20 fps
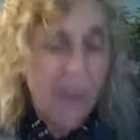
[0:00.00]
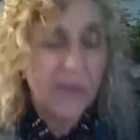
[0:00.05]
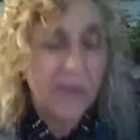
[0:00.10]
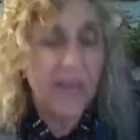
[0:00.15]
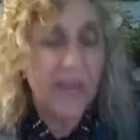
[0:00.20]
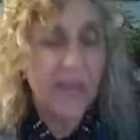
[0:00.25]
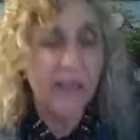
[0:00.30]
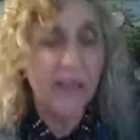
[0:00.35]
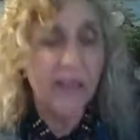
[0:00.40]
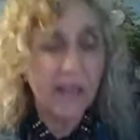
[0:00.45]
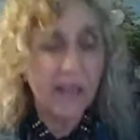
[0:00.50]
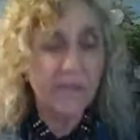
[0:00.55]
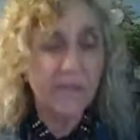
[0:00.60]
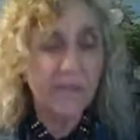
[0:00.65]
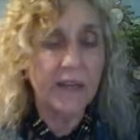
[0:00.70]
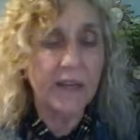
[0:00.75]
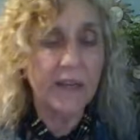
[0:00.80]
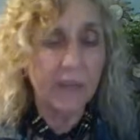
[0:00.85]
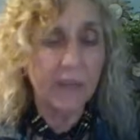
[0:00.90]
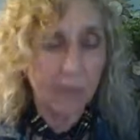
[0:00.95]
They live
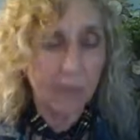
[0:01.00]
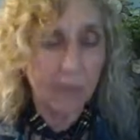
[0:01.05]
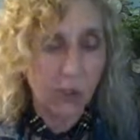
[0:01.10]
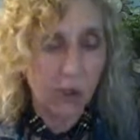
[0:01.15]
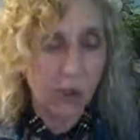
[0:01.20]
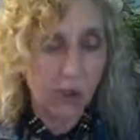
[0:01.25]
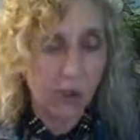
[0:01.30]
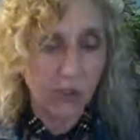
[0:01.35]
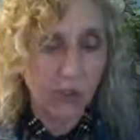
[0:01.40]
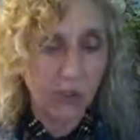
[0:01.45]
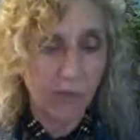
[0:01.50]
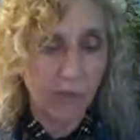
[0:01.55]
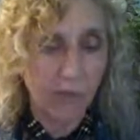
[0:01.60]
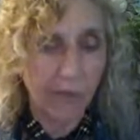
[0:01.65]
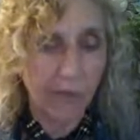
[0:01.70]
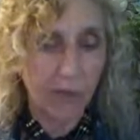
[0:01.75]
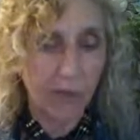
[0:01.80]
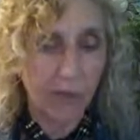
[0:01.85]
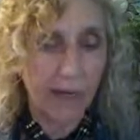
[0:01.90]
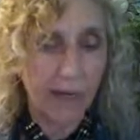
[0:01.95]
in the mucosal
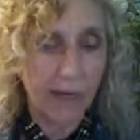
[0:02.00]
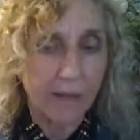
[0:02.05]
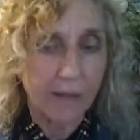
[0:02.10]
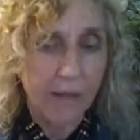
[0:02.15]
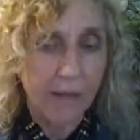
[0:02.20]
membrane.